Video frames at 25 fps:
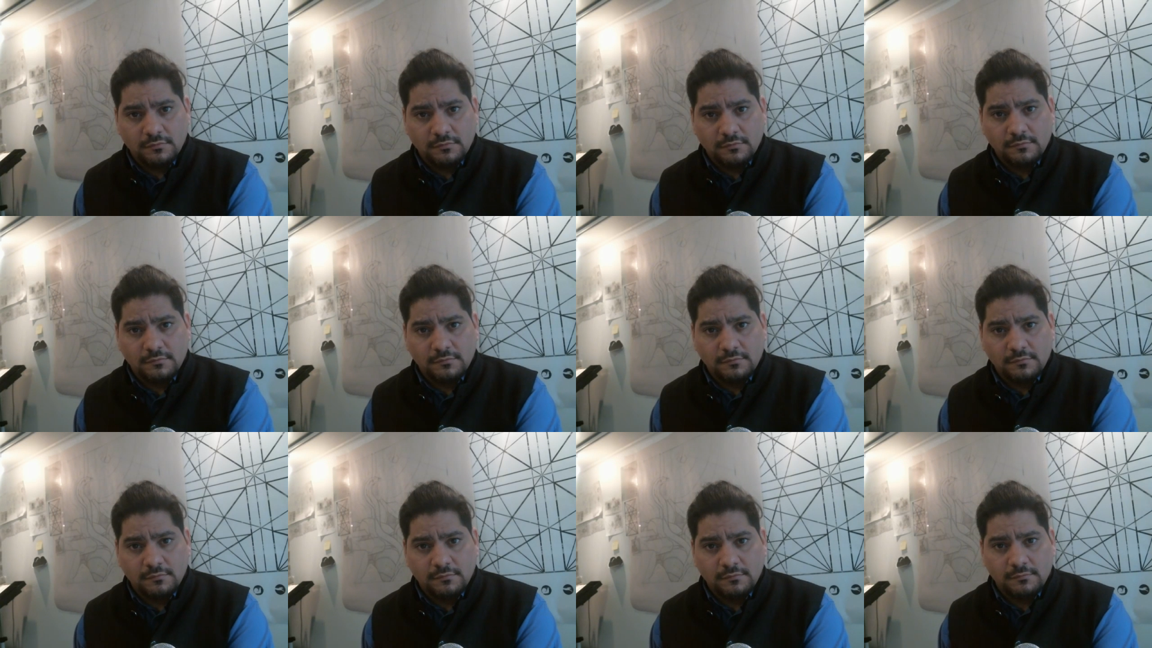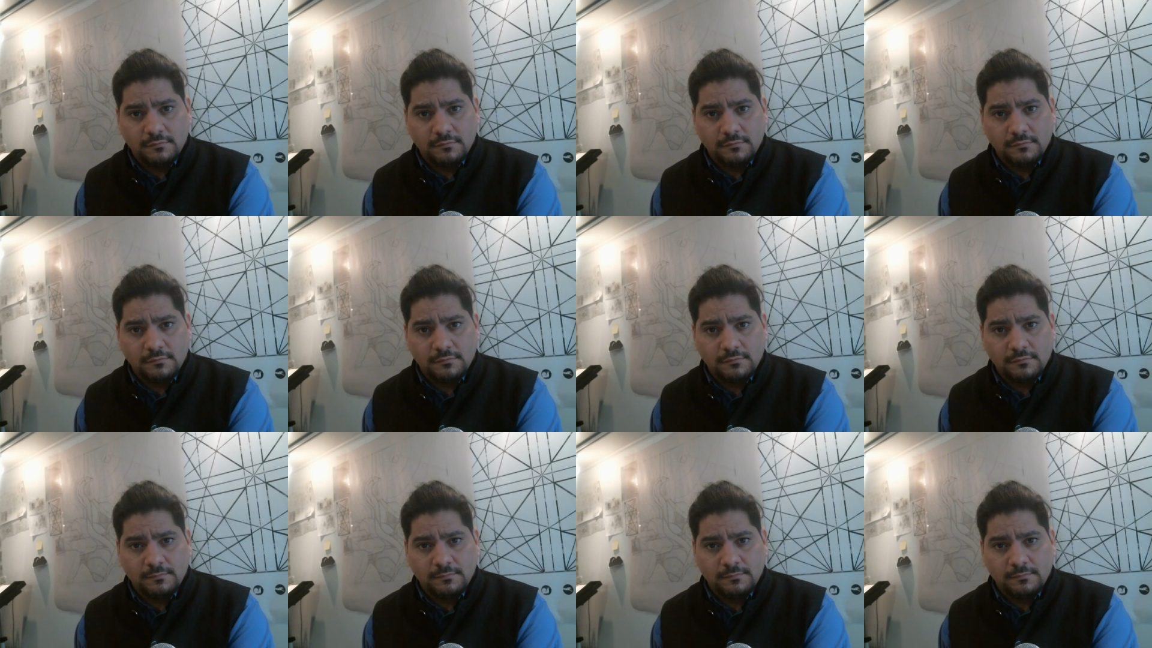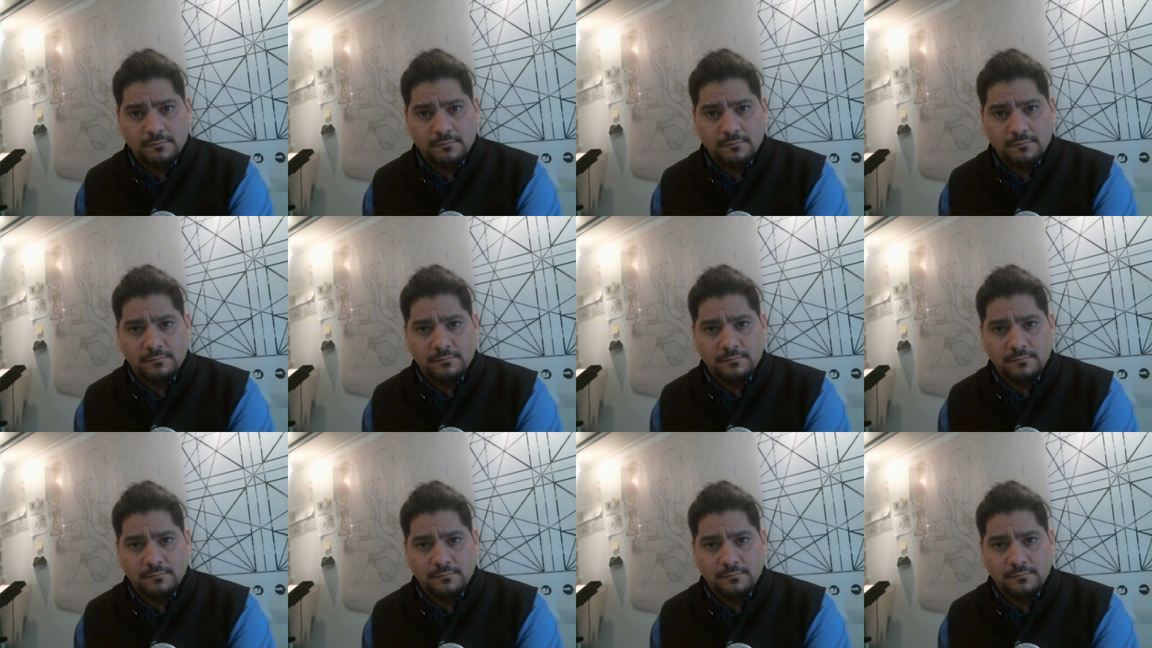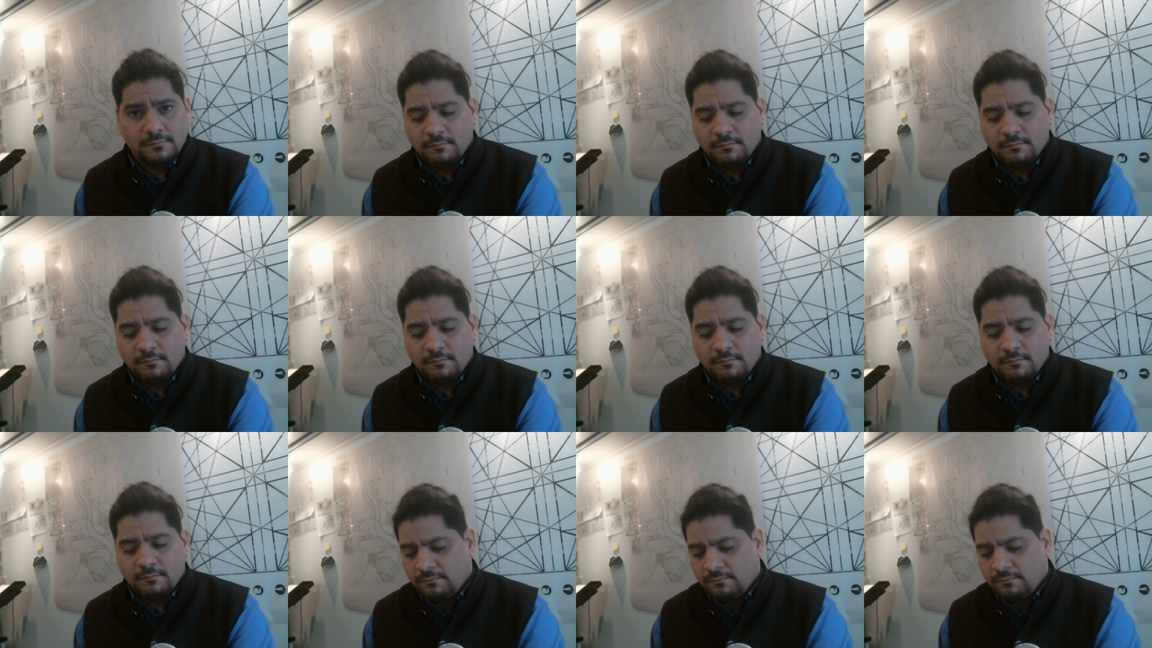
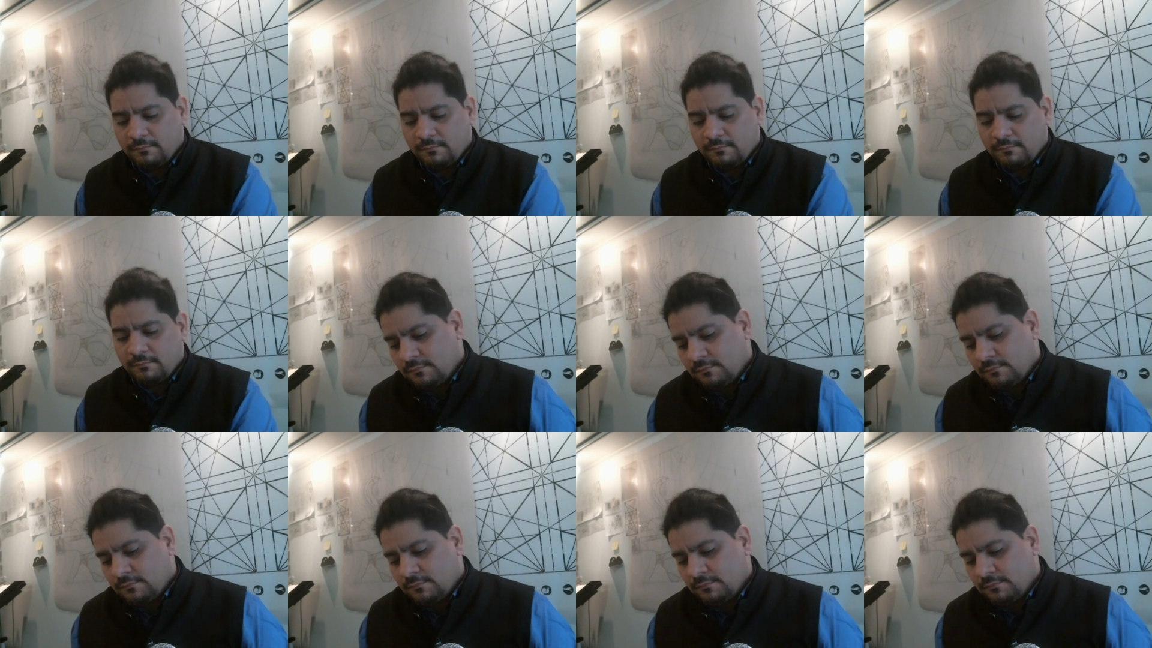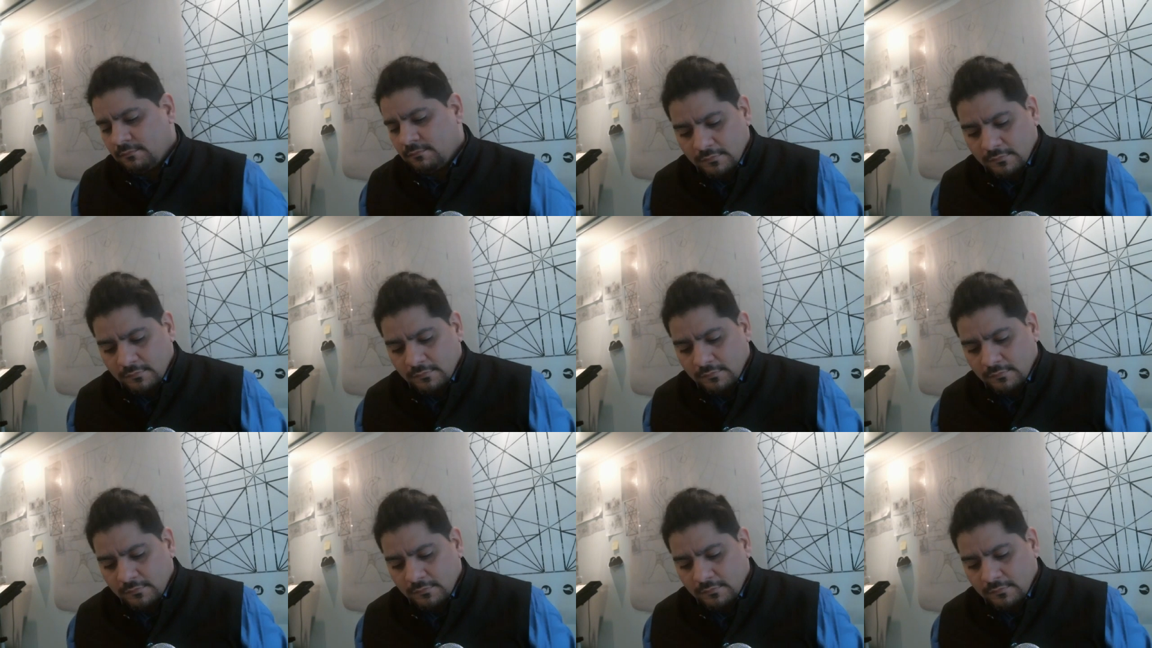Nobody speaks.